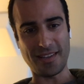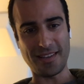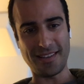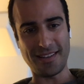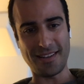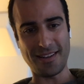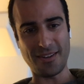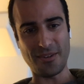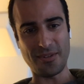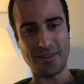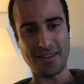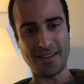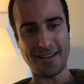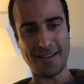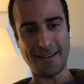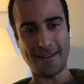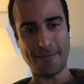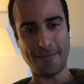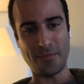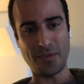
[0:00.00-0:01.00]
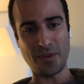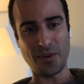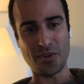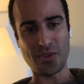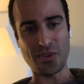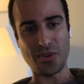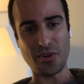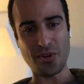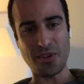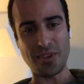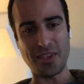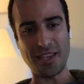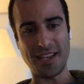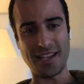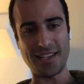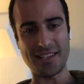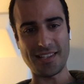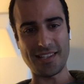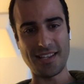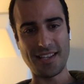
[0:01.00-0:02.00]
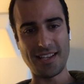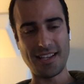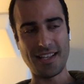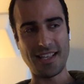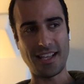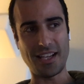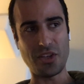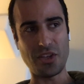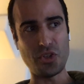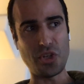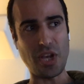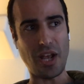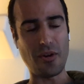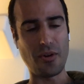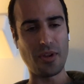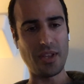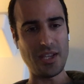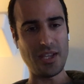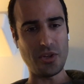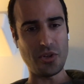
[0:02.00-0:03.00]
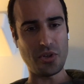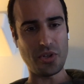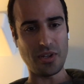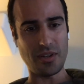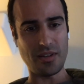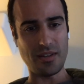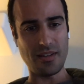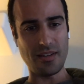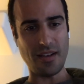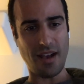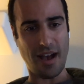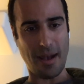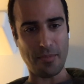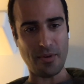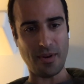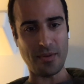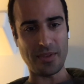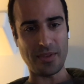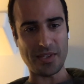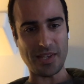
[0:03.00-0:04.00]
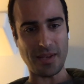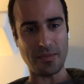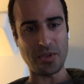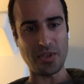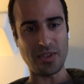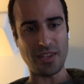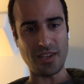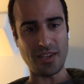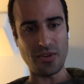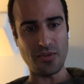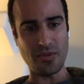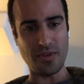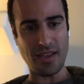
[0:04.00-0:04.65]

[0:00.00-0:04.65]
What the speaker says: There are certain things like you should operate with the assumption that